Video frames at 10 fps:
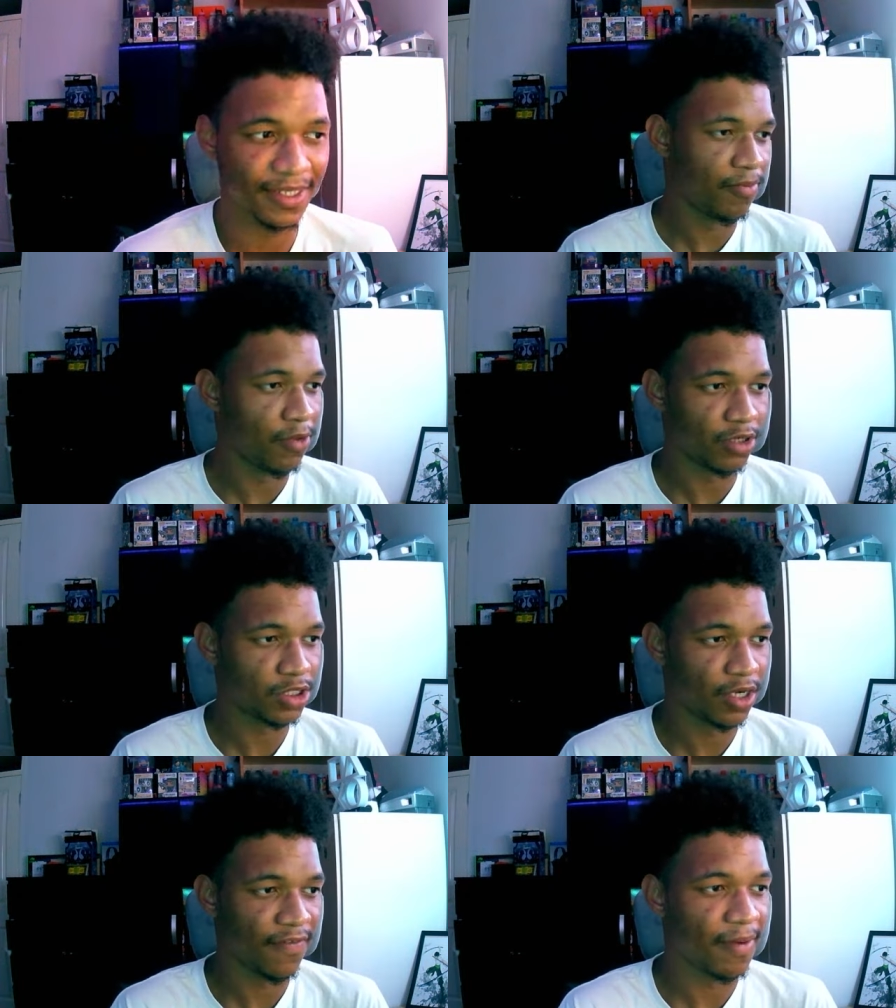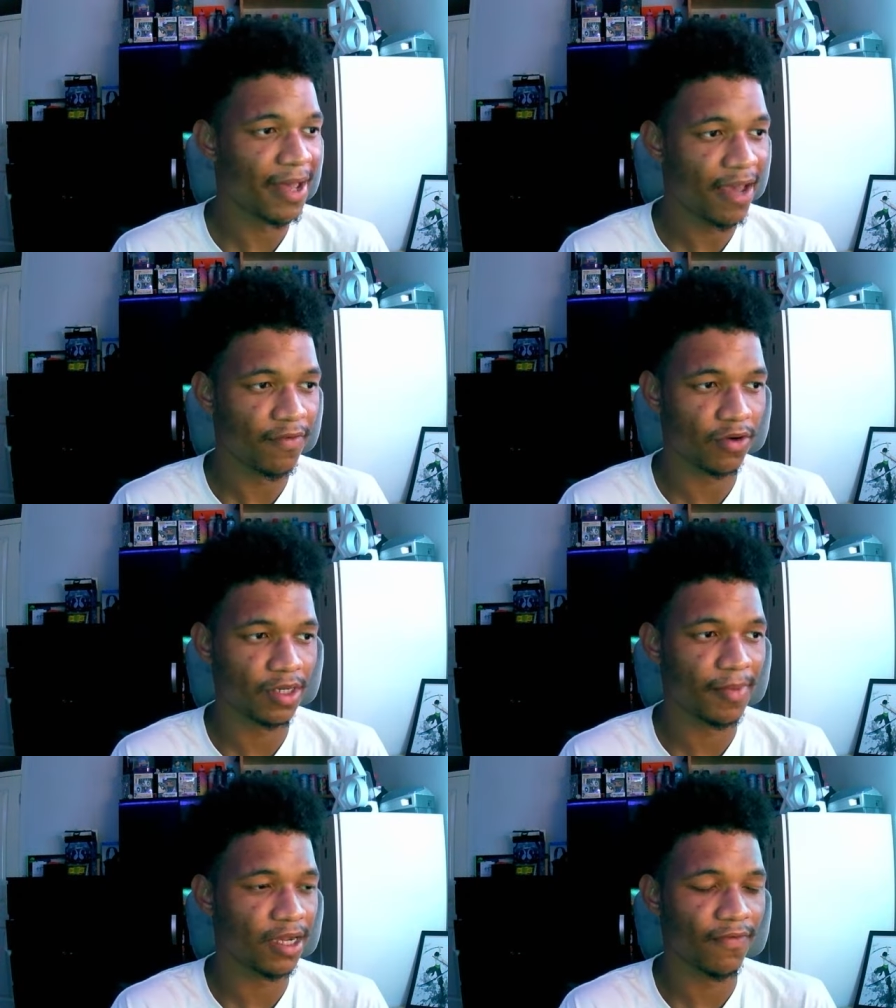I'm not sure if I'm ever gonna
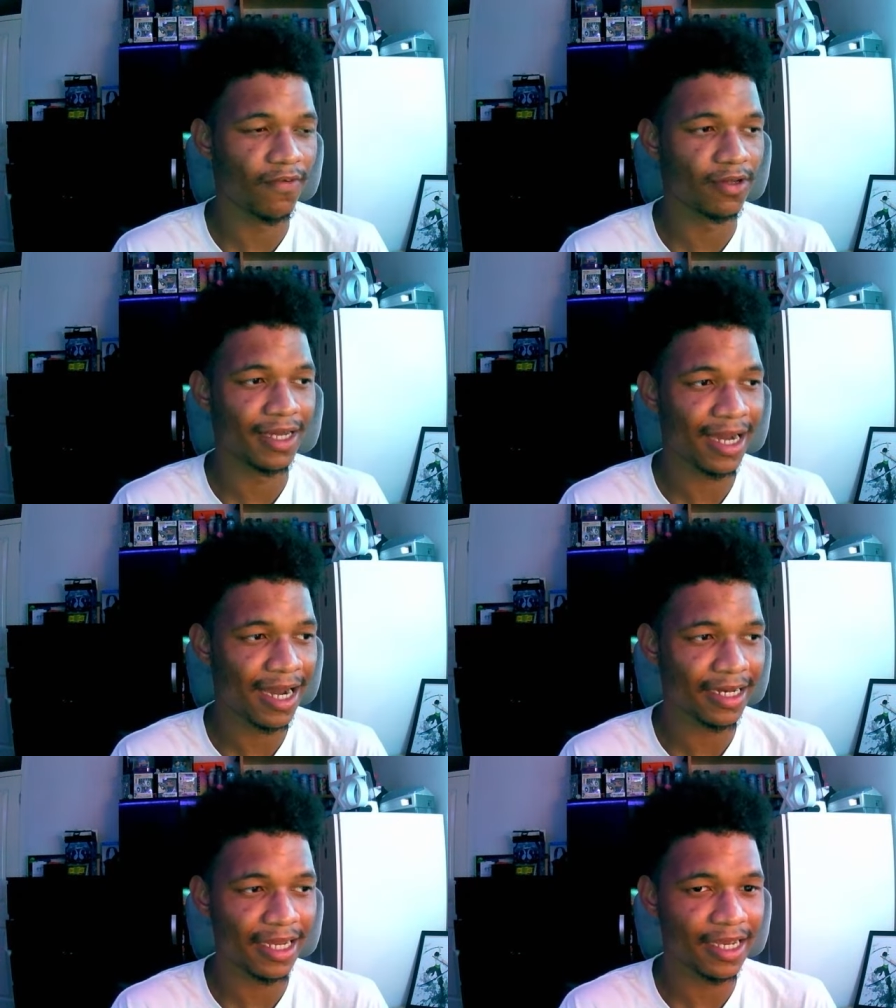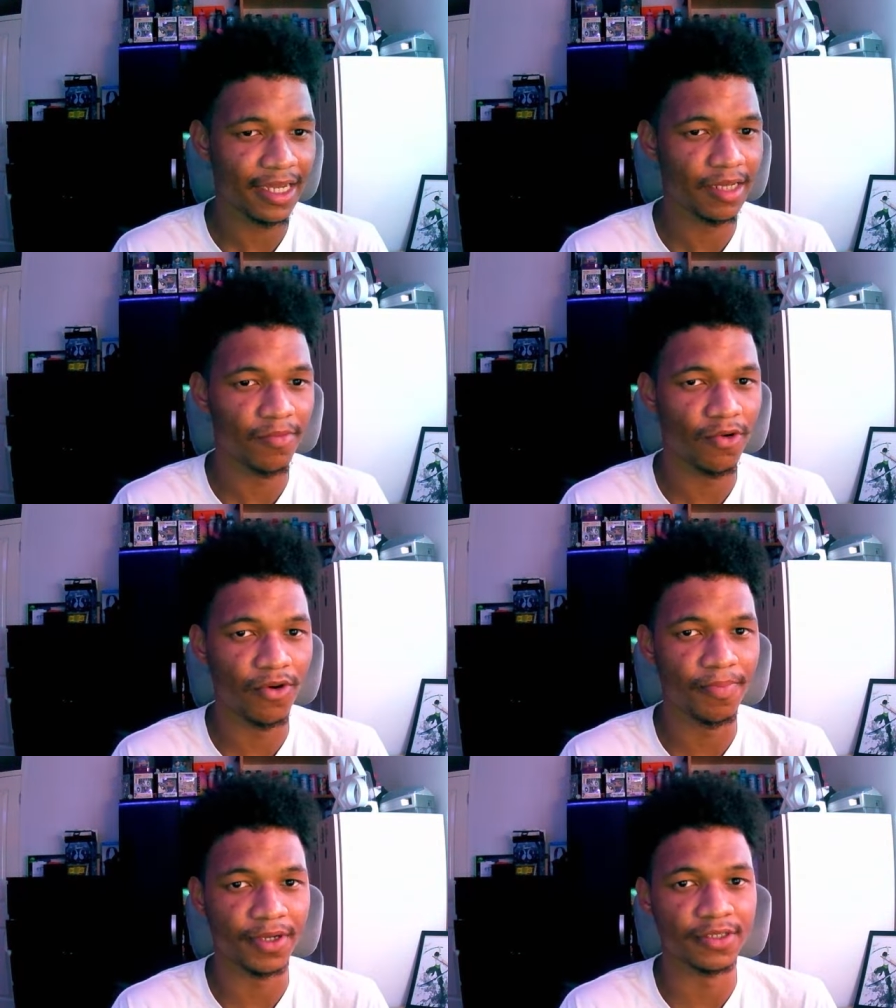make a Fortnite highlight anymore
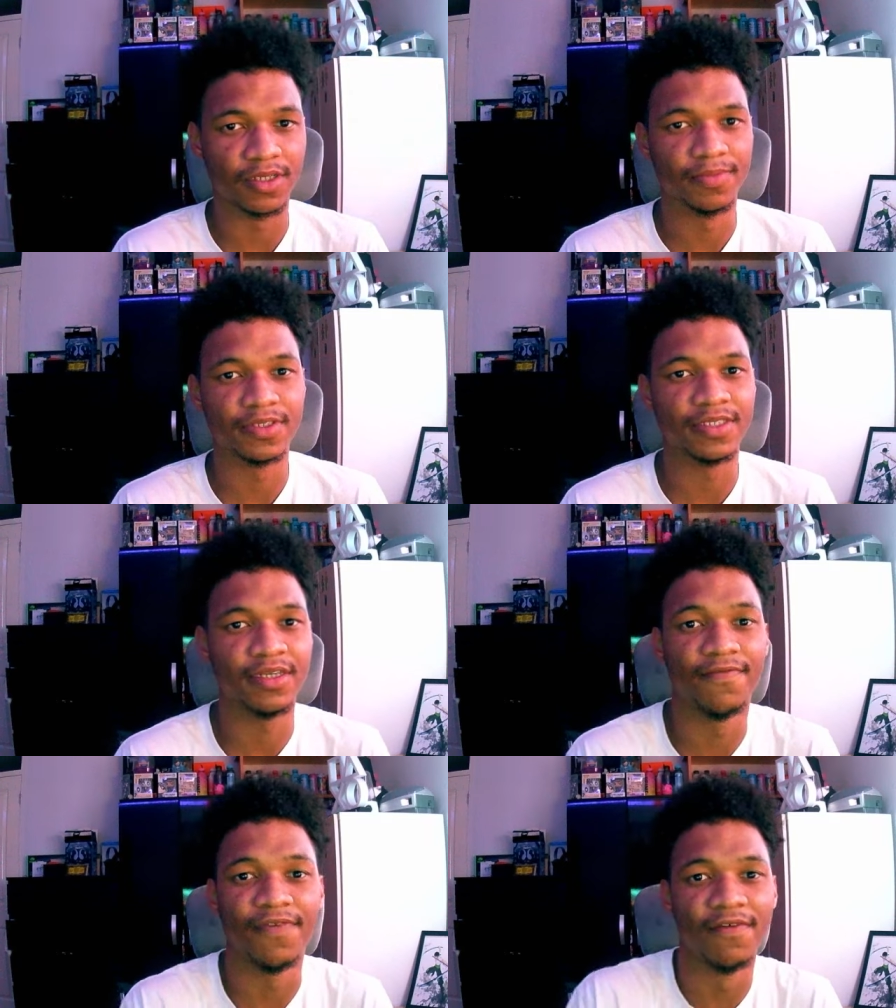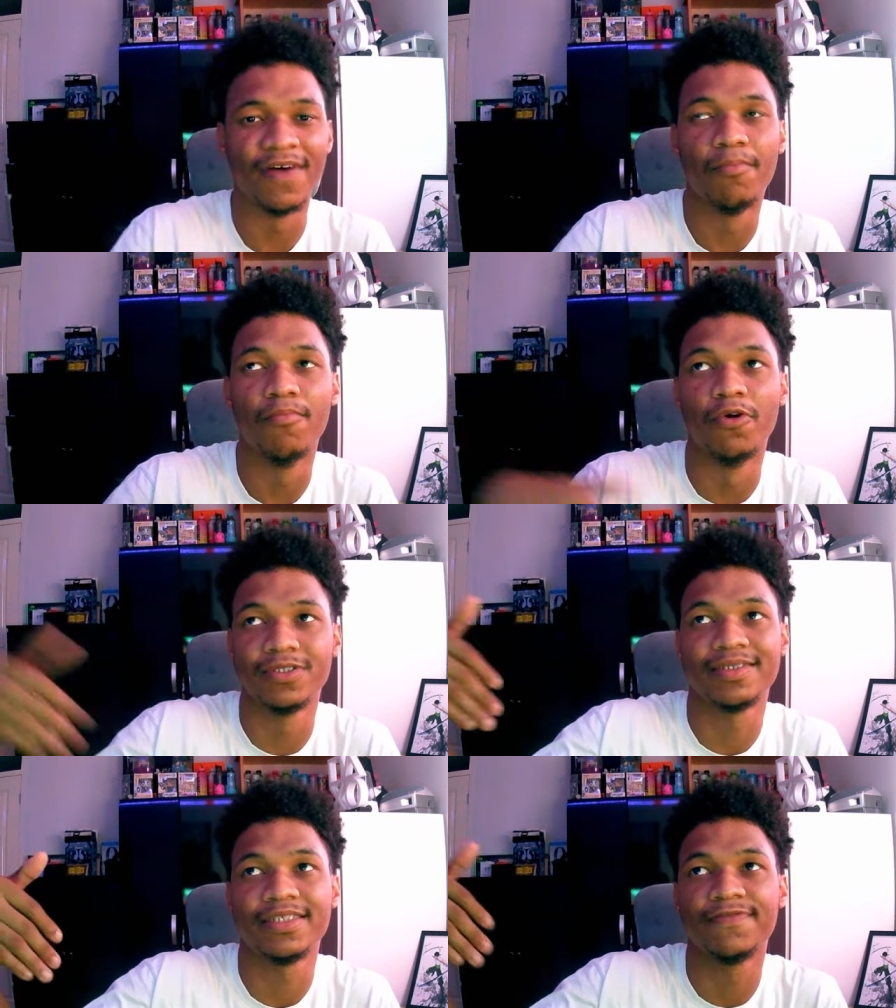because obviously, in fact, most
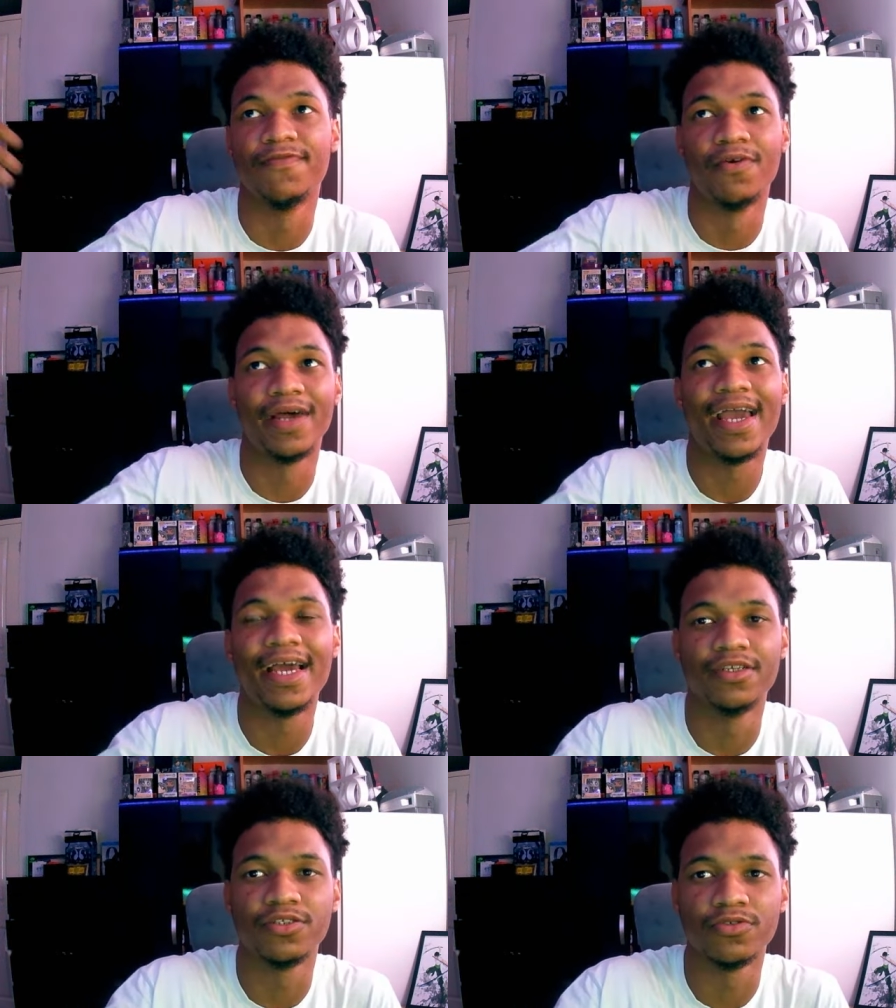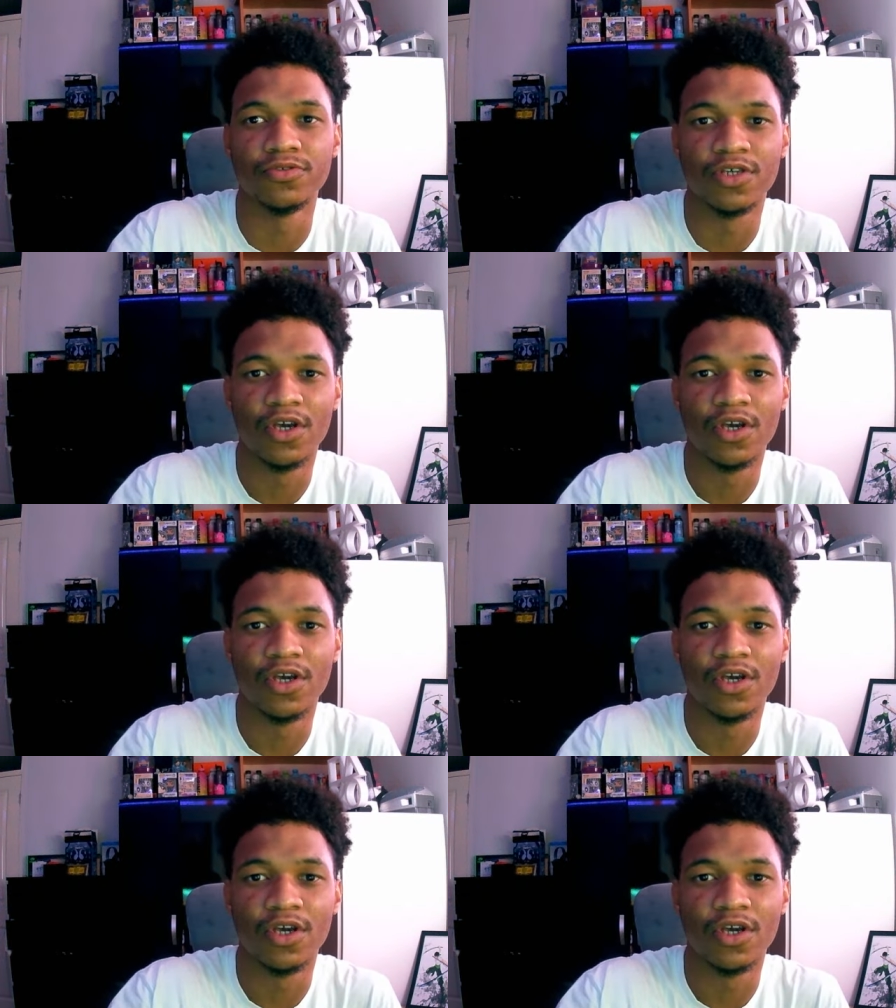of these Fortnite editors